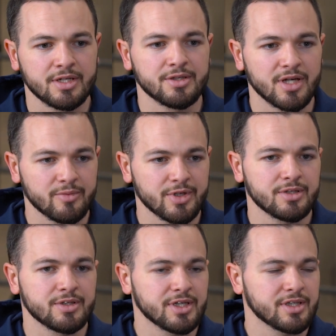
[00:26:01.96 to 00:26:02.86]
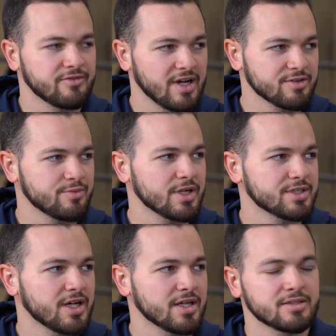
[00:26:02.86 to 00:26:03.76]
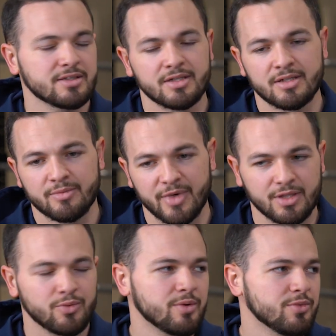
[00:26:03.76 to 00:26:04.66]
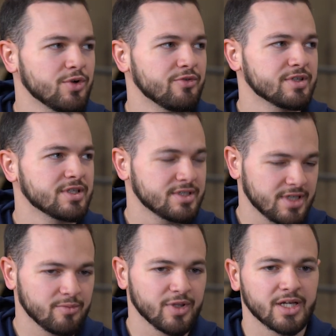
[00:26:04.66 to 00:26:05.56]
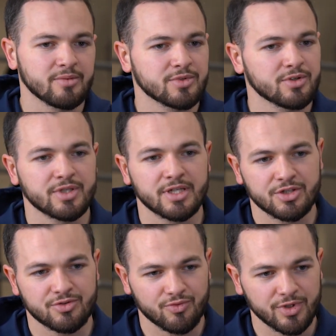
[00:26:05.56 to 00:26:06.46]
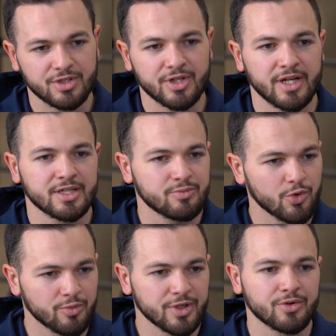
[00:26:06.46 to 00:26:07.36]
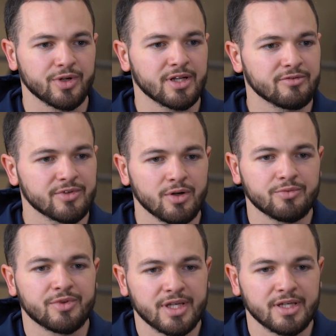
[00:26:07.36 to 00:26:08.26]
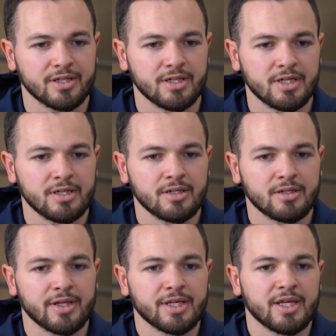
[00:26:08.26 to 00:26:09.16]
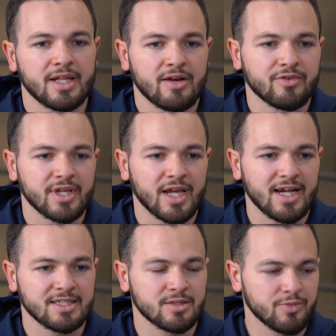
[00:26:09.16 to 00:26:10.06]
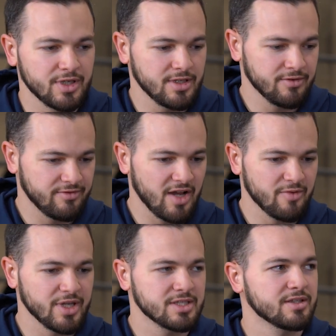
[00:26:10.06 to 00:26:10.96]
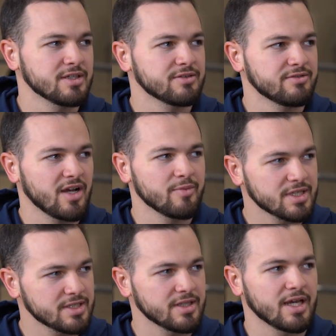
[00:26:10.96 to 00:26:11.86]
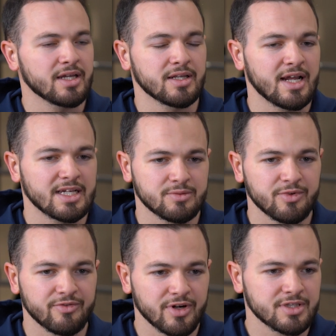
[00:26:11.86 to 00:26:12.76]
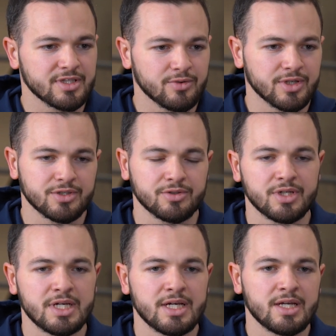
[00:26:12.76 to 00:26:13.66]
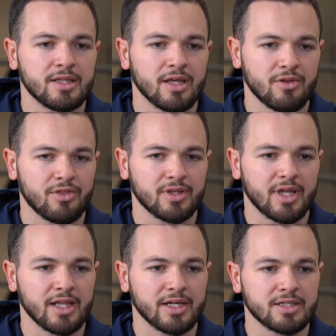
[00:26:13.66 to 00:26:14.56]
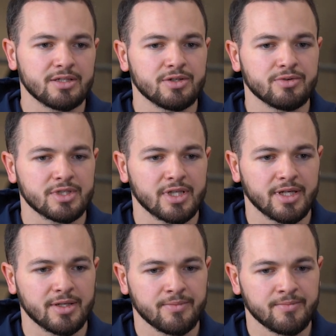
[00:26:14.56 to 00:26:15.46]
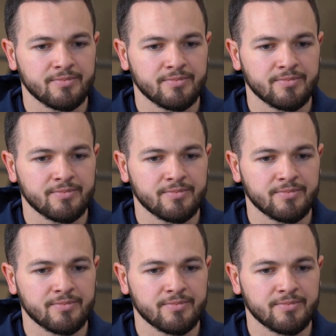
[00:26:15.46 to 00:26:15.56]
You come in, you get the 5-spot shots, make the one move into the same layup. So it's like just really try to explore, be creative. Don't think like everything has to be 5 makes of this, 5 makes of that, and it has to be very sequential. The other thing that I like to do is like